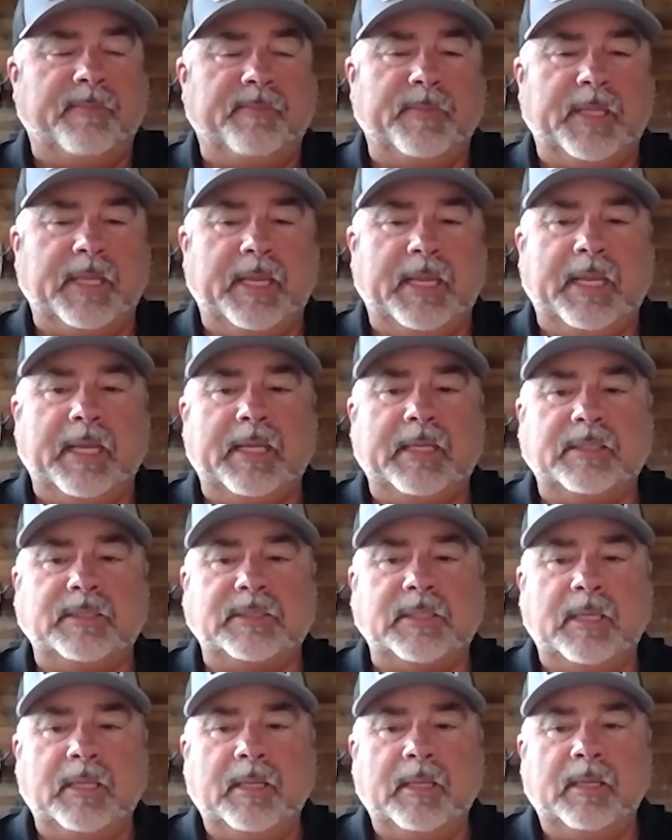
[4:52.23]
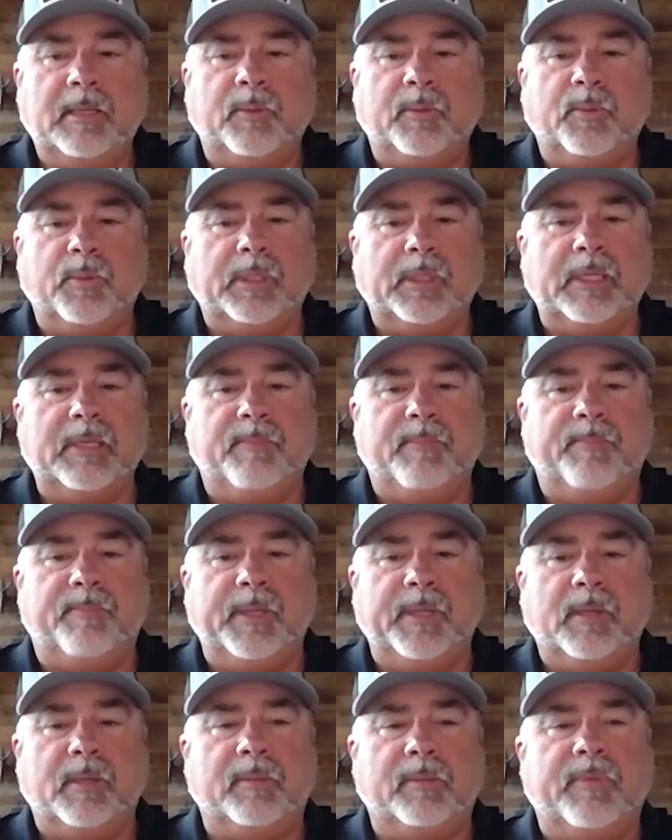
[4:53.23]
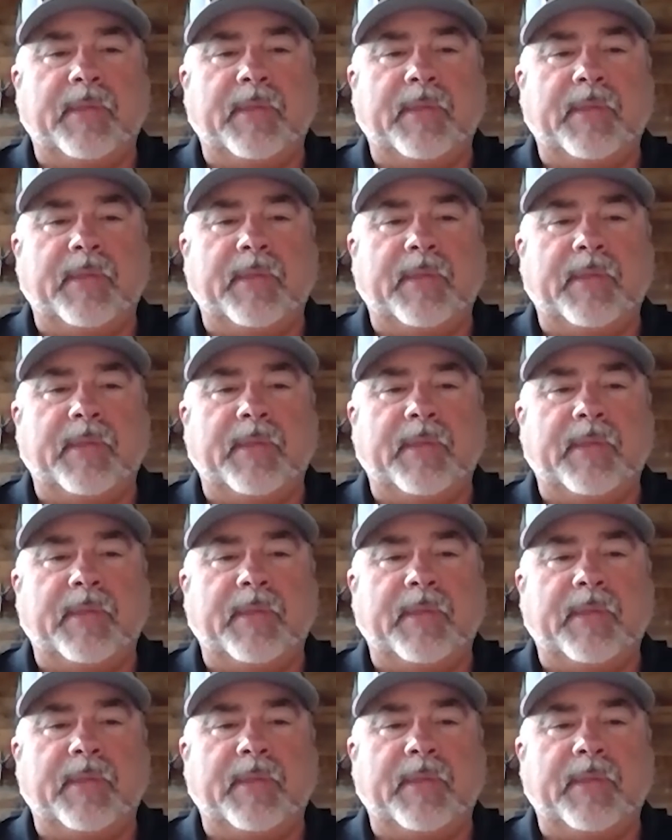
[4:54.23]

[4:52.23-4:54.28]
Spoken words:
is really build